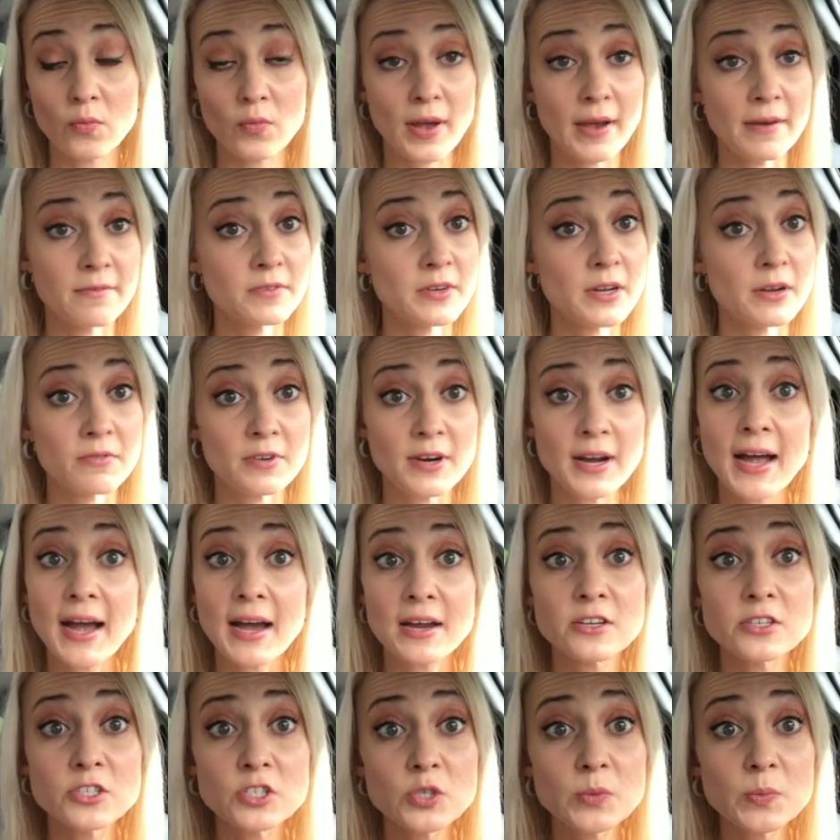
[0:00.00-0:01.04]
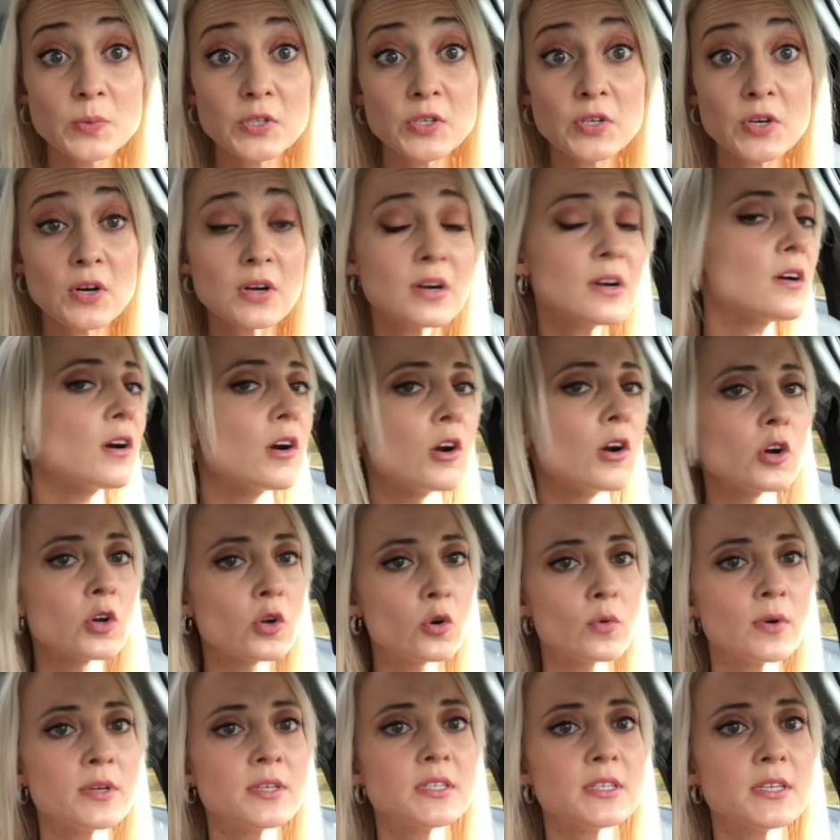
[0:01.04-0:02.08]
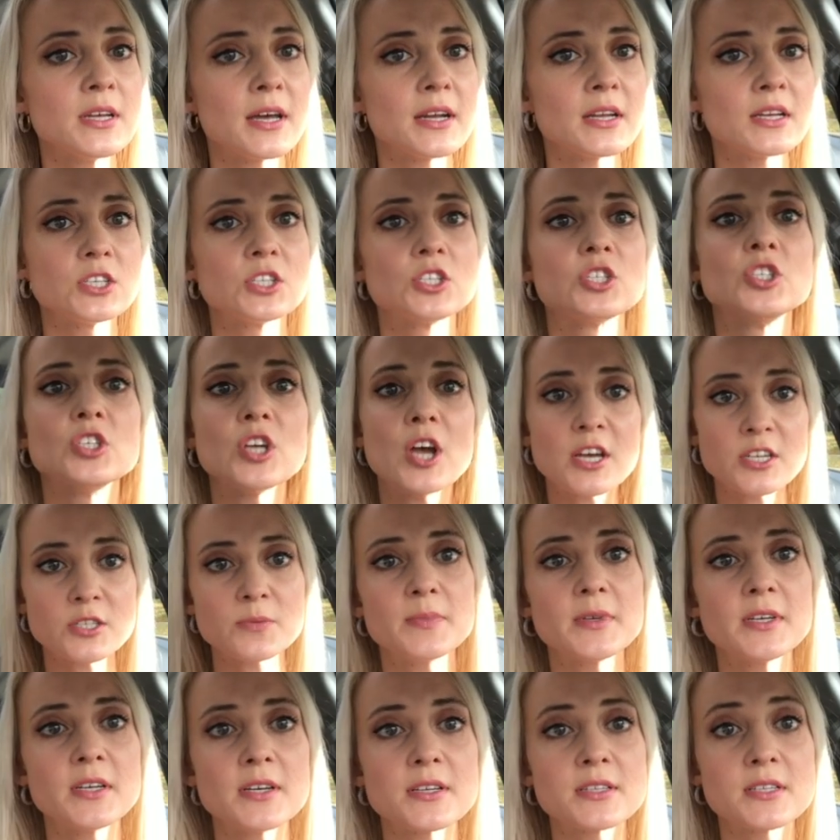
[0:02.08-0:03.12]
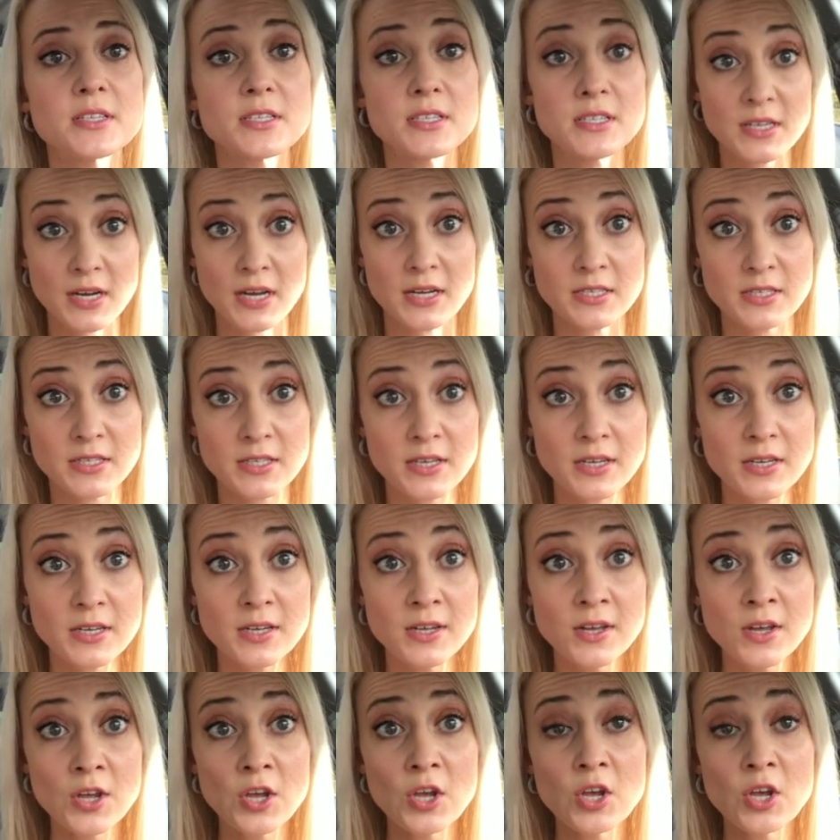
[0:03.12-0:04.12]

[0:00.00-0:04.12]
have never had a supercar are going to get it just because it's Tesla.